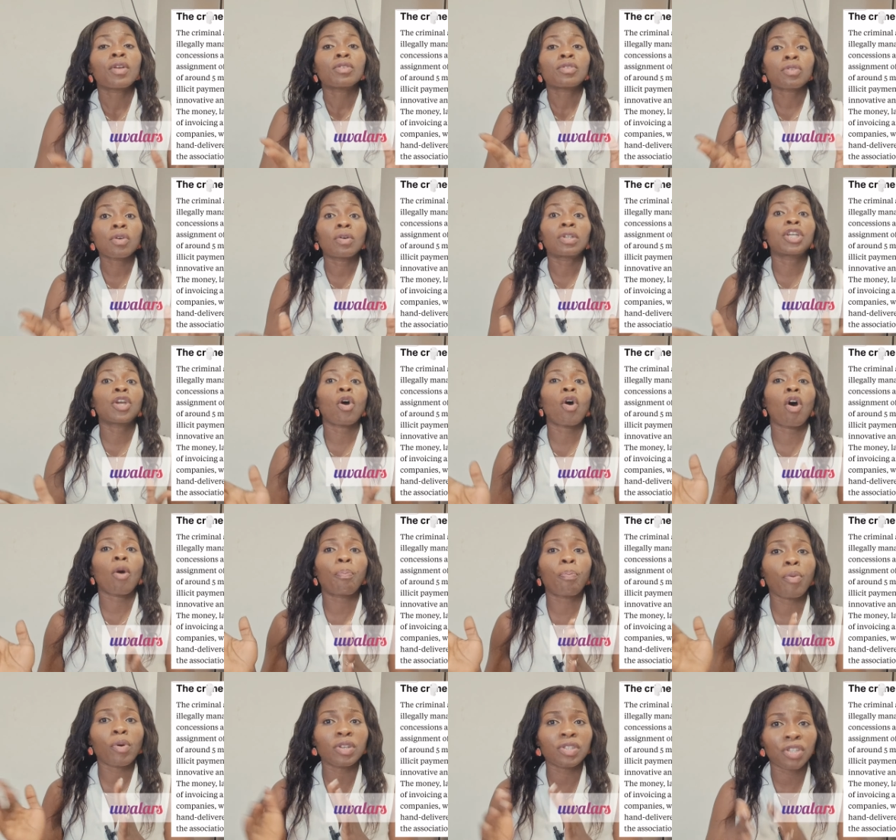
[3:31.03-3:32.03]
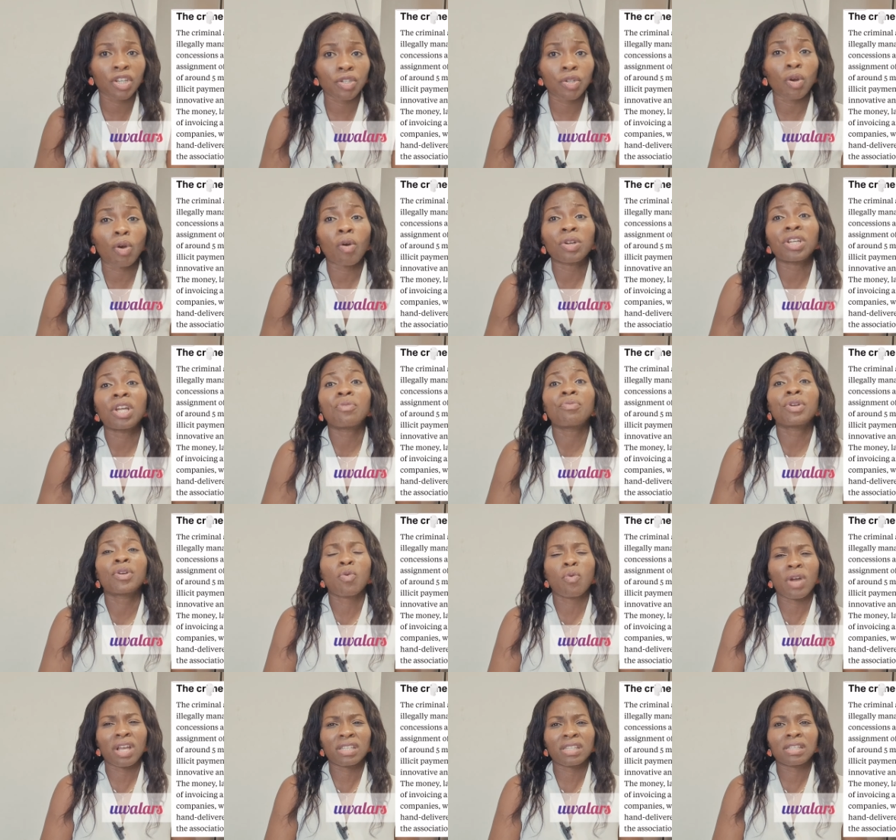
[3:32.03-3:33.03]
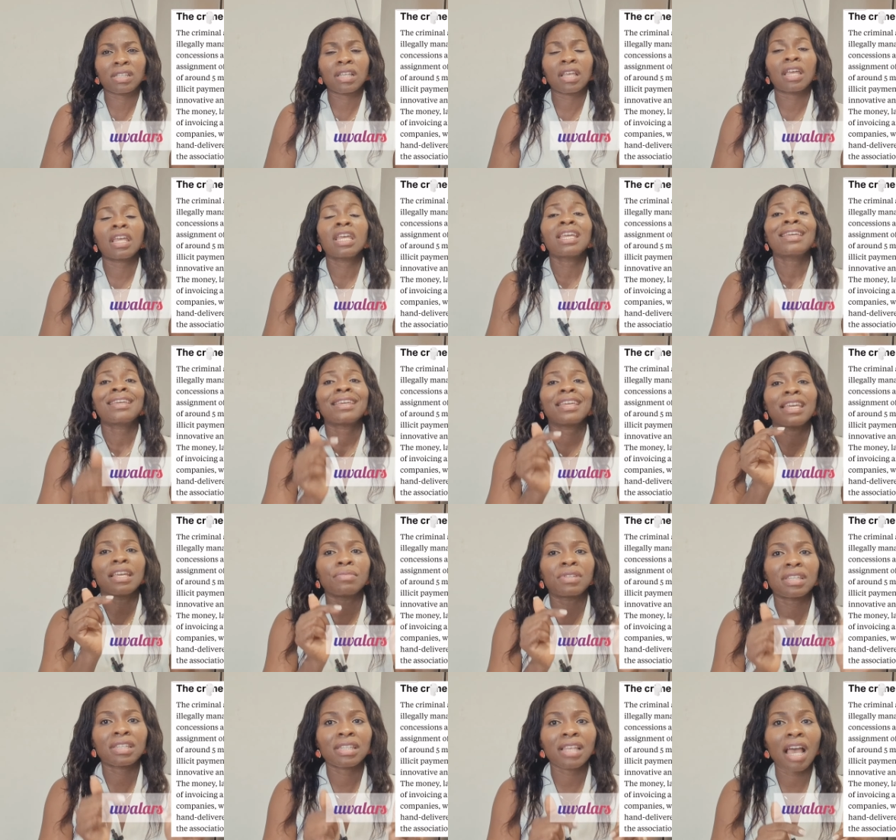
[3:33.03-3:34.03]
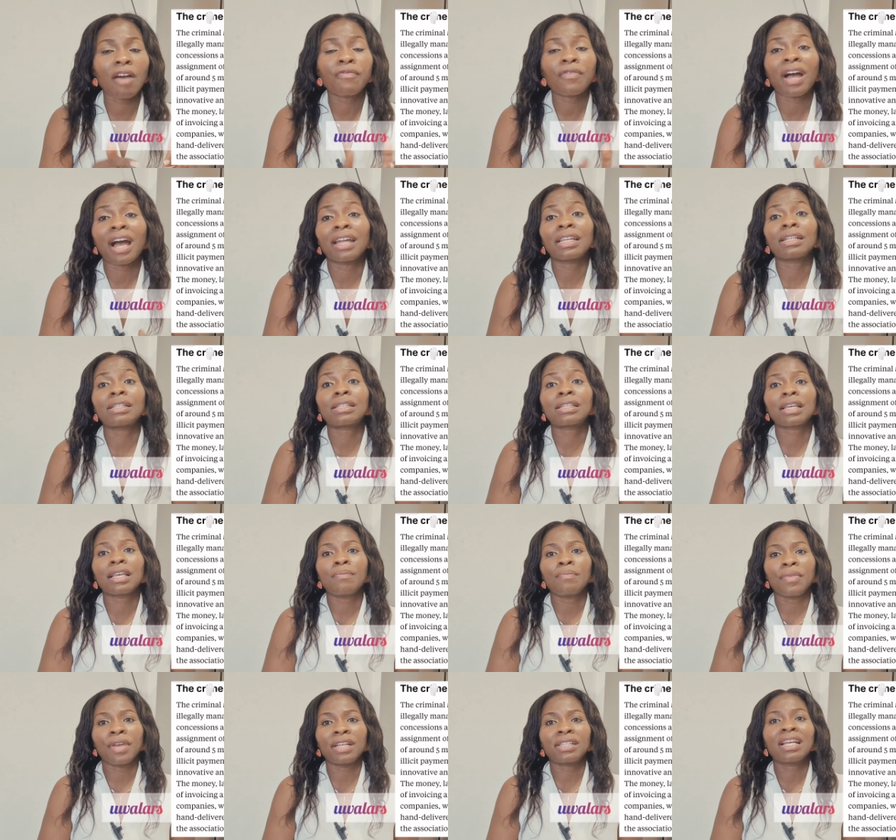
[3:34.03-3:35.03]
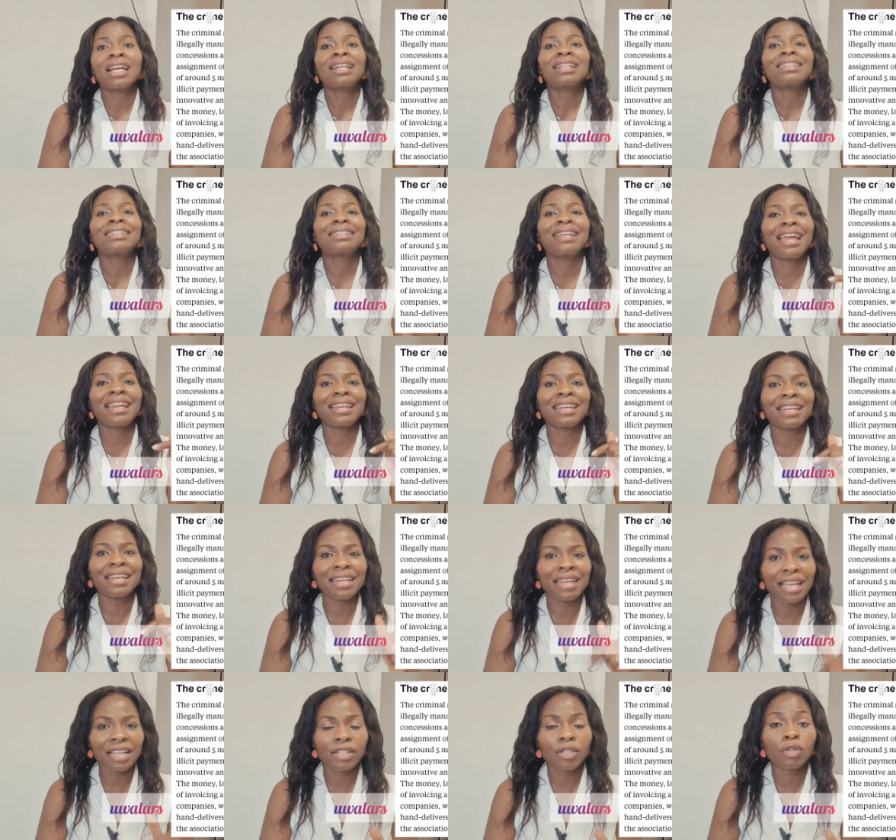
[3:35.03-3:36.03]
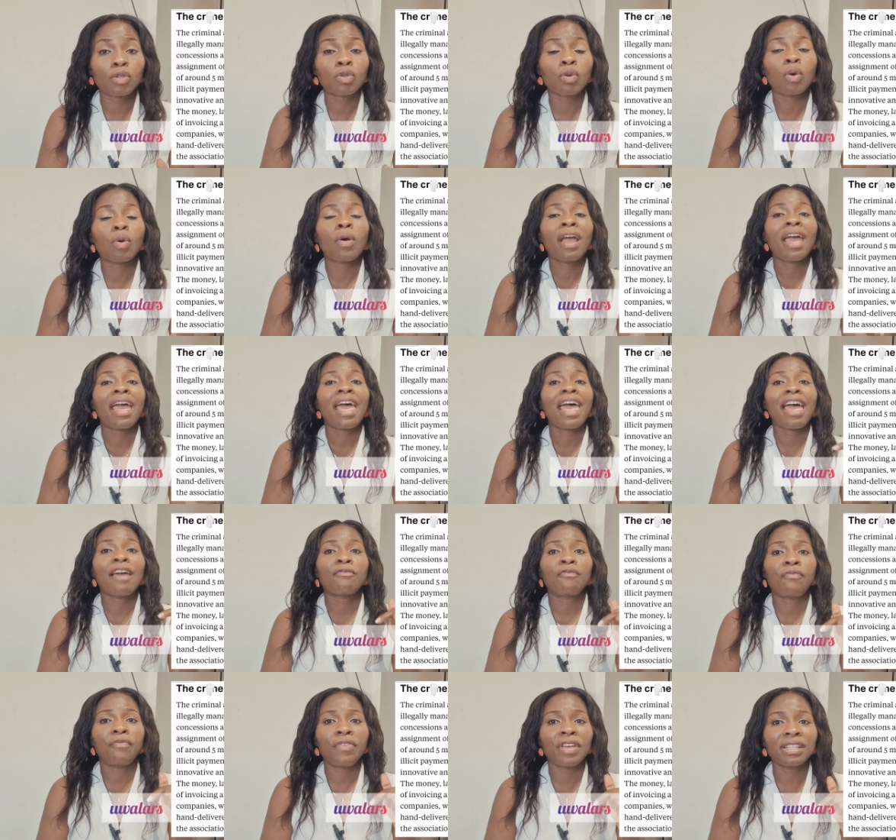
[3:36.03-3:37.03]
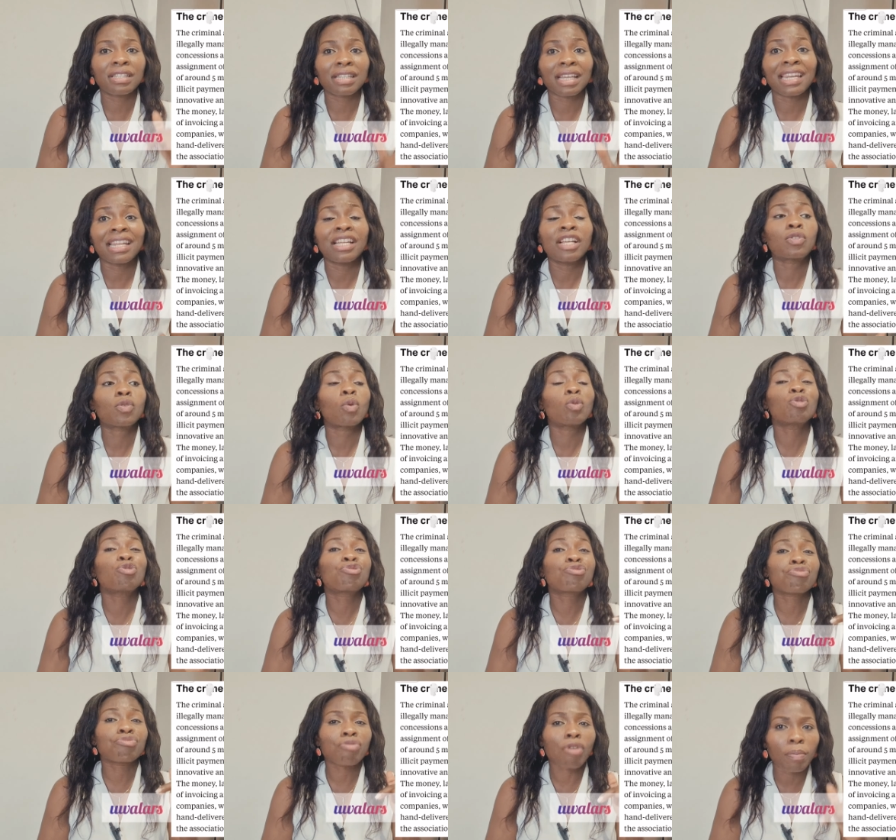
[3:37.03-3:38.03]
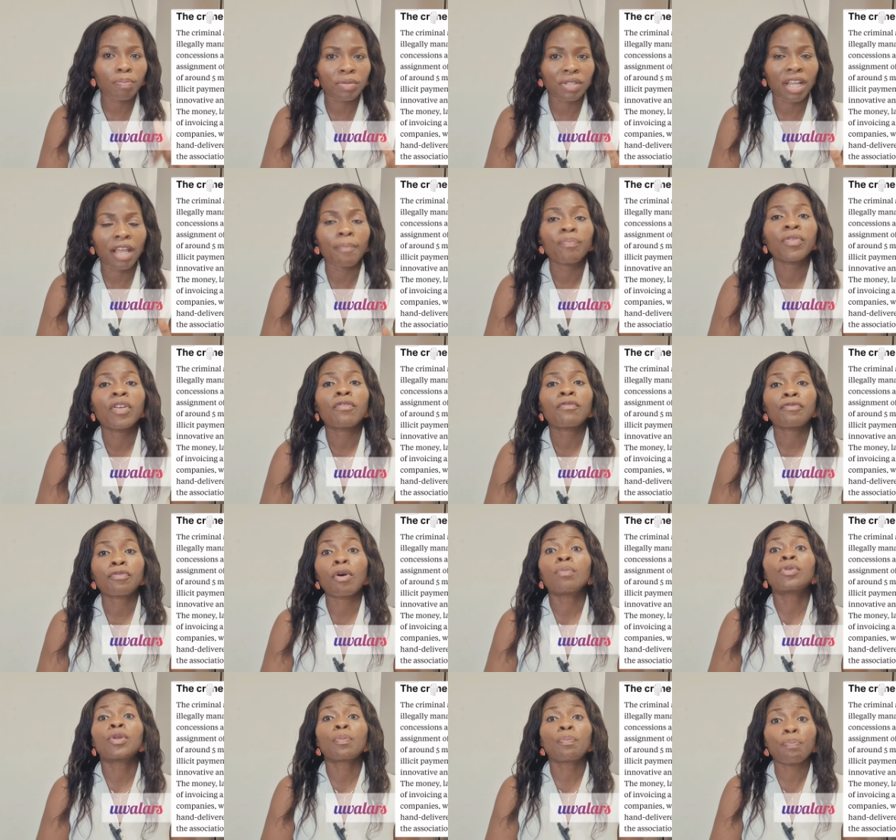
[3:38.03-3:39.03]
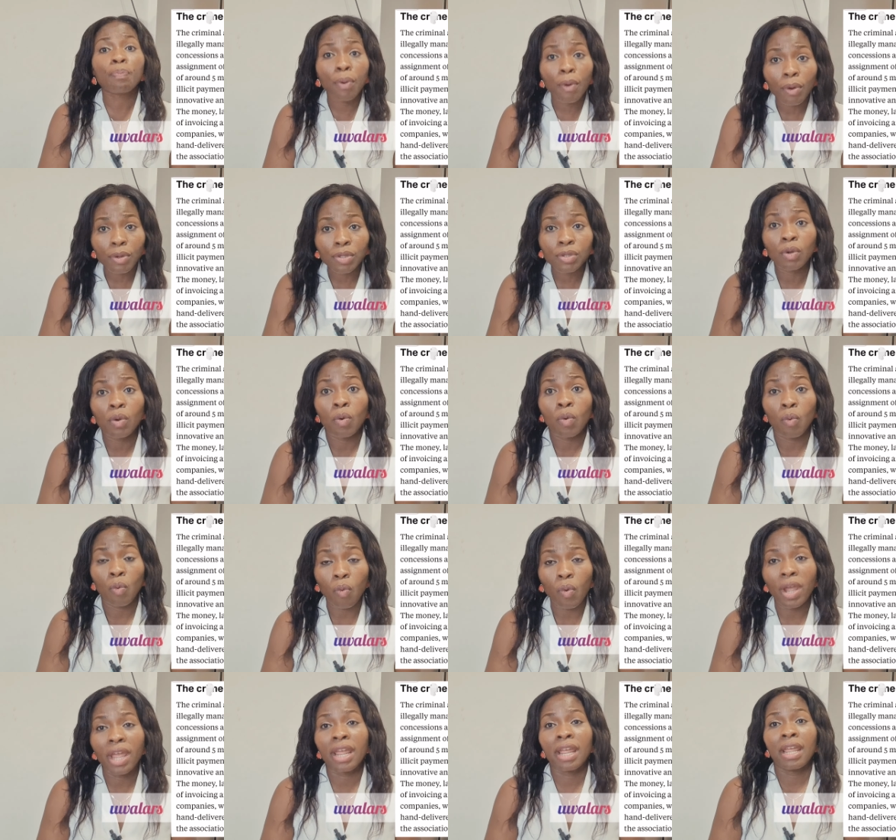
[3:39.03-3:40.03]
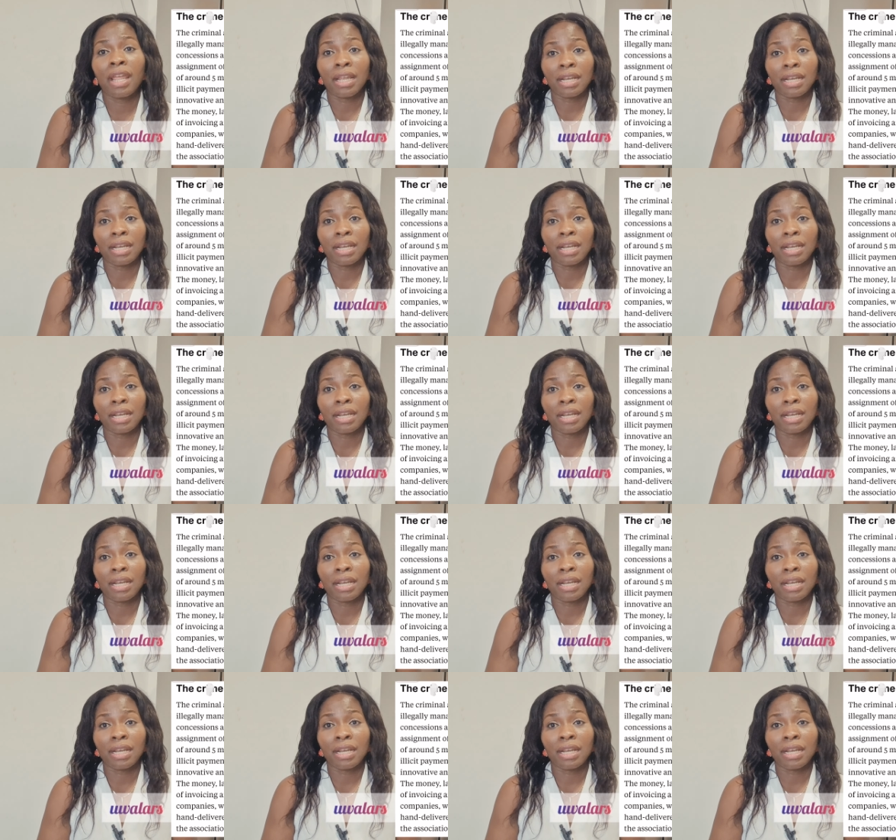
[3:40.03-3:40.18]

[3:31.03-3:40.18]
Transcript: So the opposition on the request say himself and his teammates, they need to evict, they need to drop them from the post where